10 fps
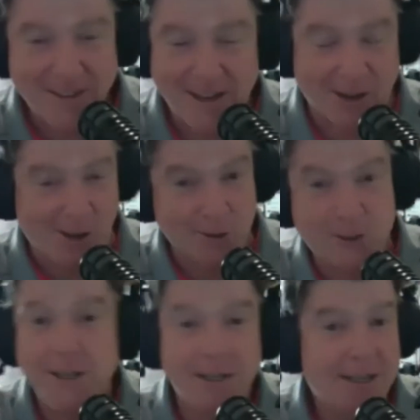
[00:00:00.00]
And he
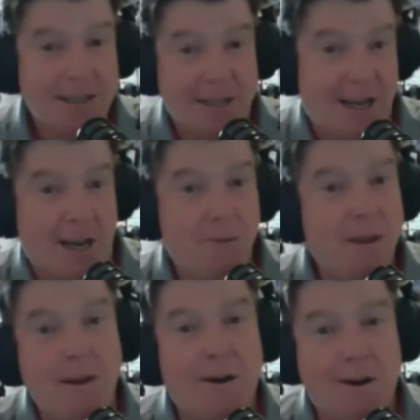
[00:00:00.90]
goes,
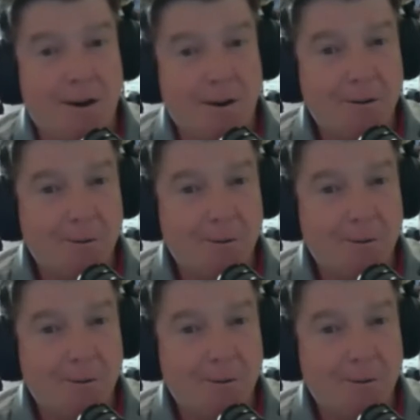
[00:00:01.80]
happy are